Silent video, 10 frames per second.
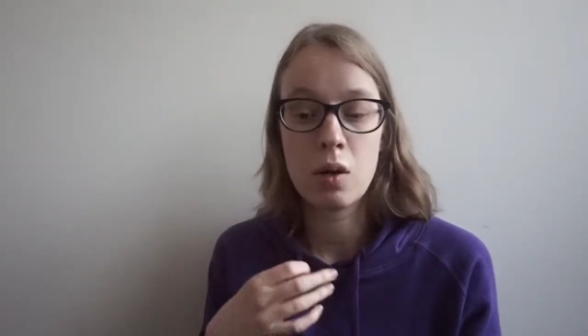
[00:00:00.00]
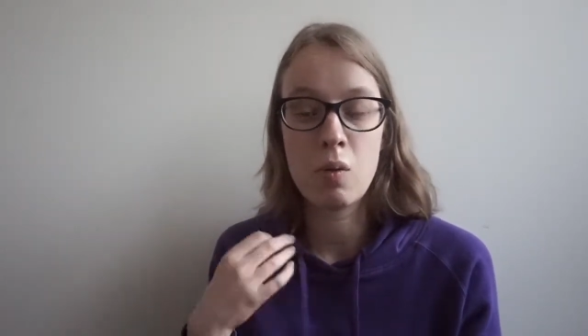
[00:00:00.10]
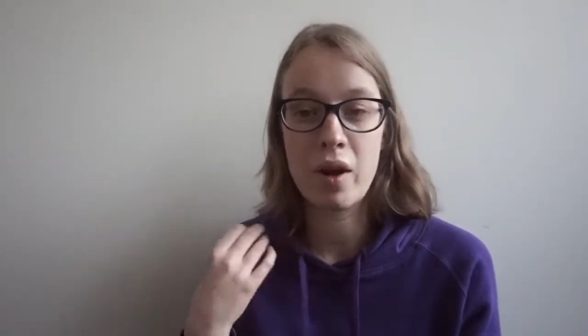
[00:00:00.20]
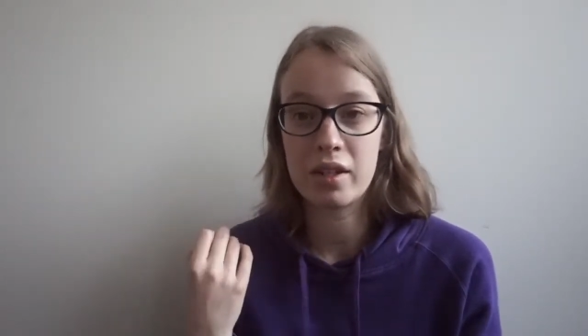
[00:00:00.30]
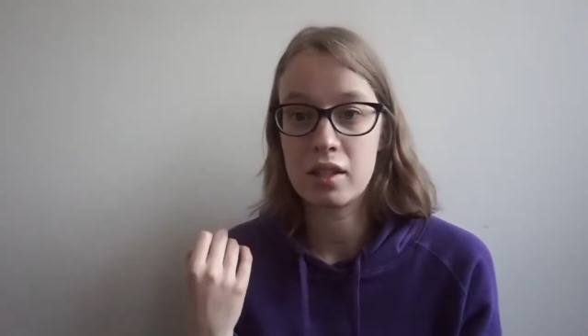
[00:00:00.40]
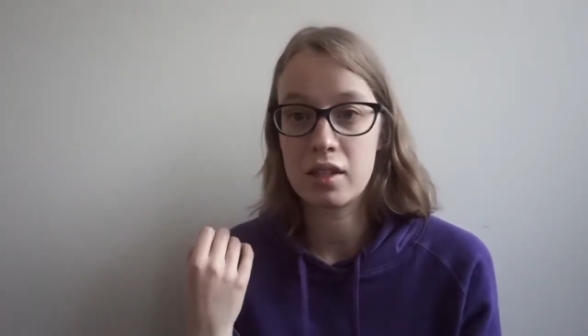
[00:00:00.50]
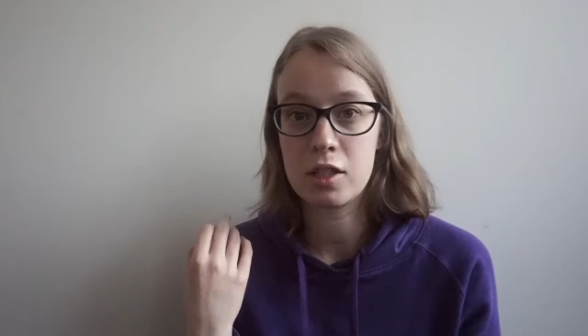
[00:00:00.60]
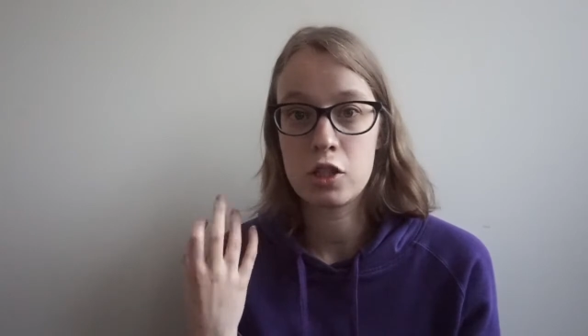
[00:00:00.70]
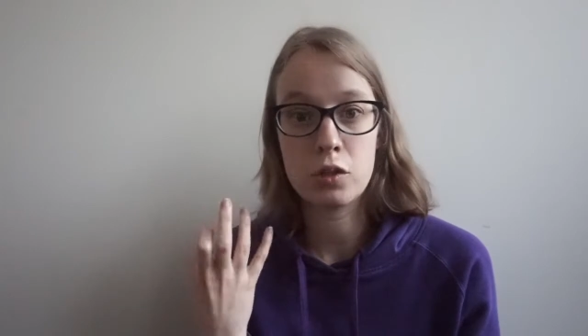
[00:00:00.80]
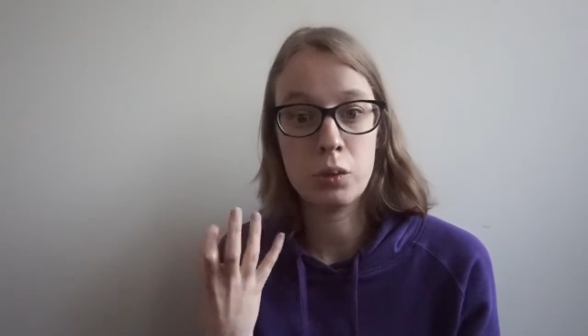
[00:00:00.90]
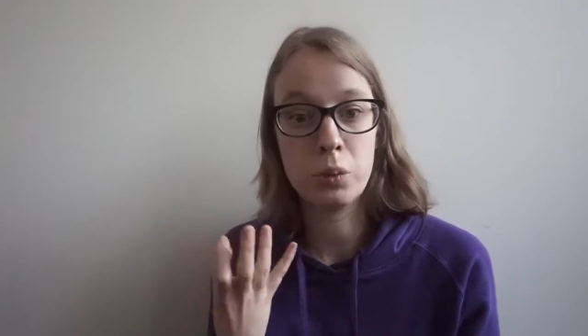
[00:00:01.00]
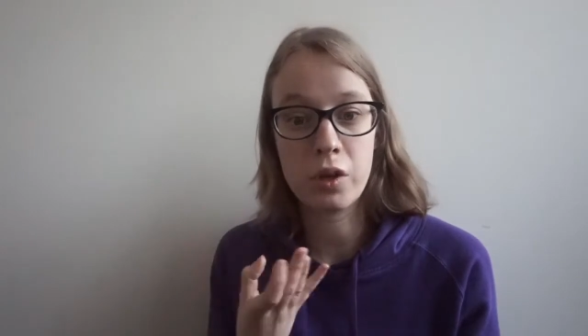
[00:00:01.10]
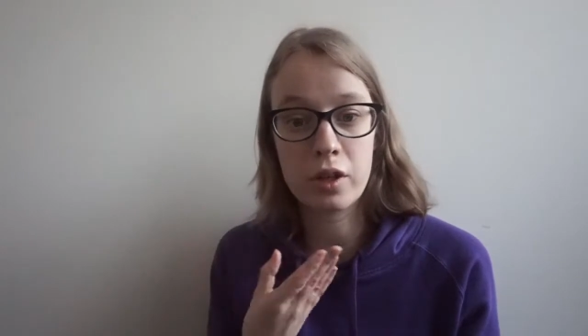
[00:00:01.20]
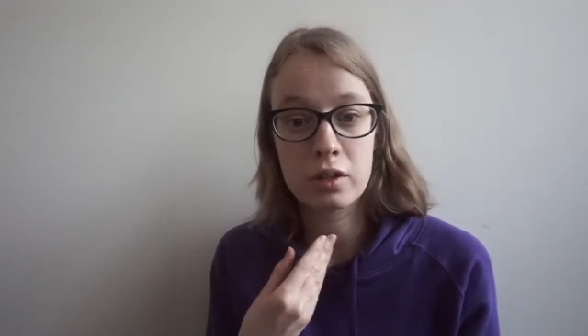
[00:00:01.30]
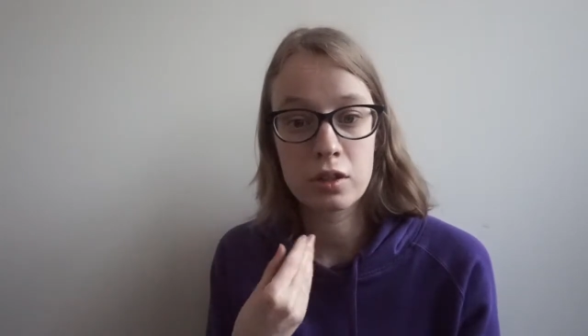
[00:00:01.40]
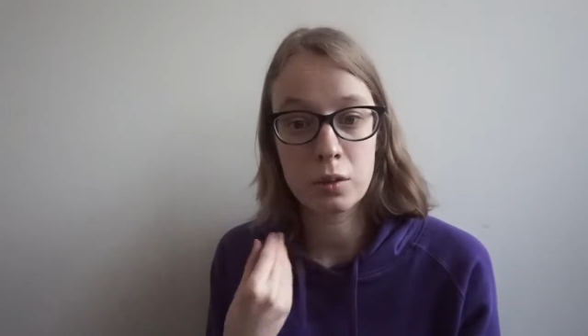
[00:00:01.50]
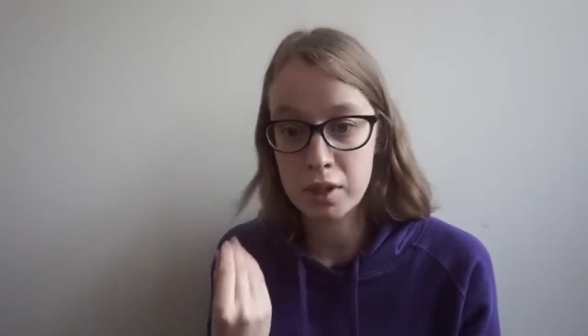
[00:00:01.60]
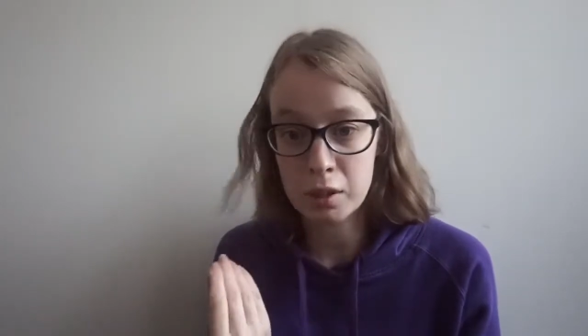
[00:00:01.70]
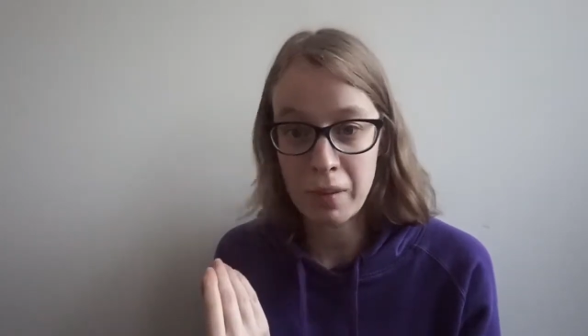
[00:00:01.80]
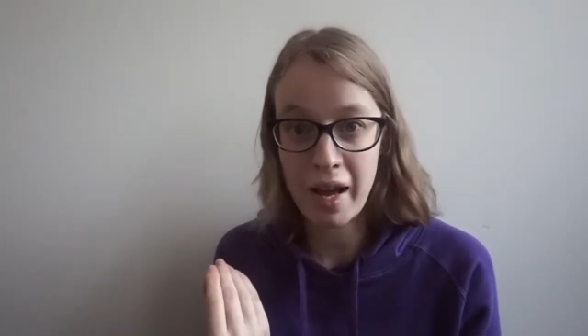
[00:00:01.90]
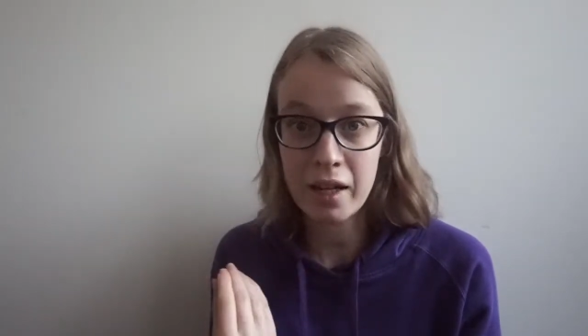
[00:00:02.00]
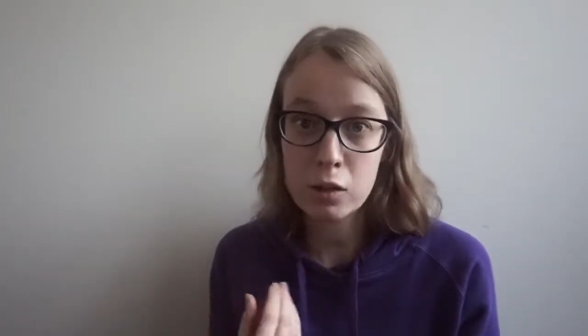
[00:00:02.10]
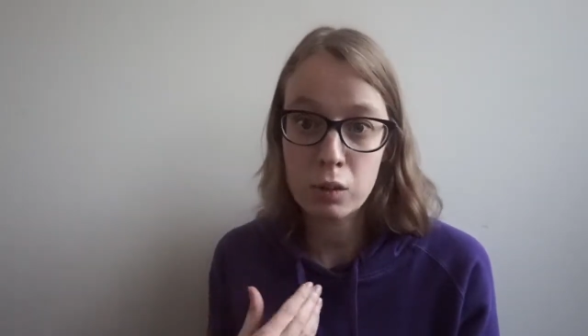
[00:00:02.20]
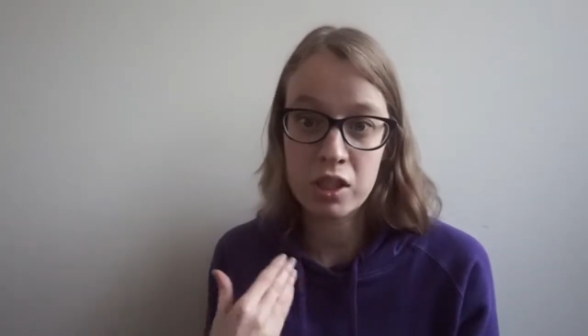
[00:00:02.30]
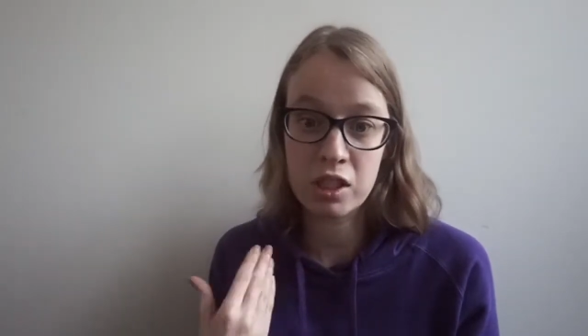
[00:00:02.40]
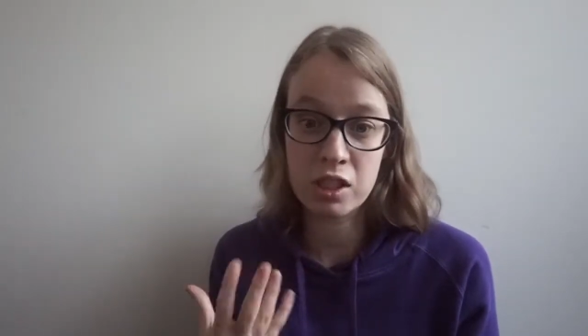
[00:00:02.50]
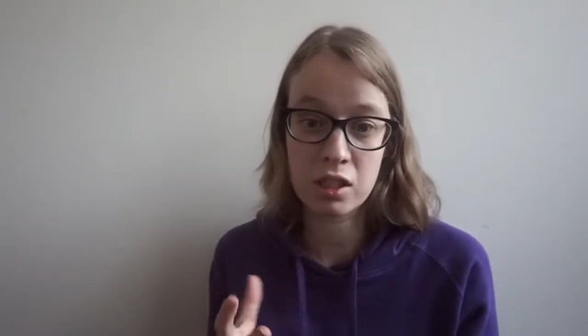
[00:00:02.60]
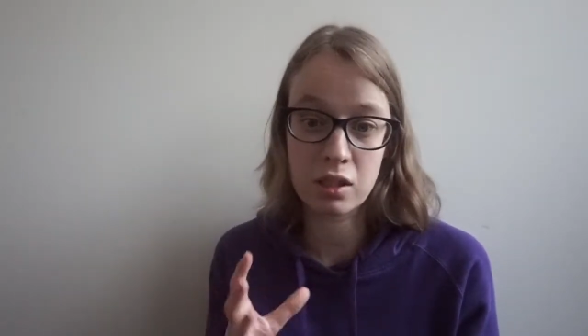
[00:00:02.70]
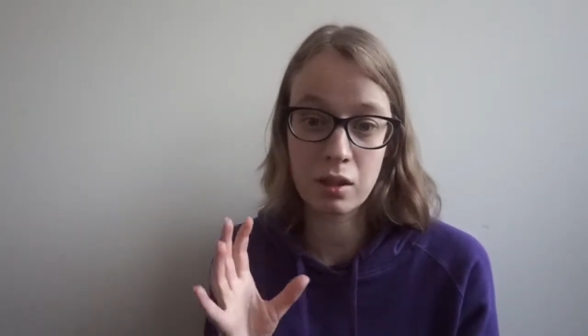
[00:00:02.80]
when it should work to its max, which is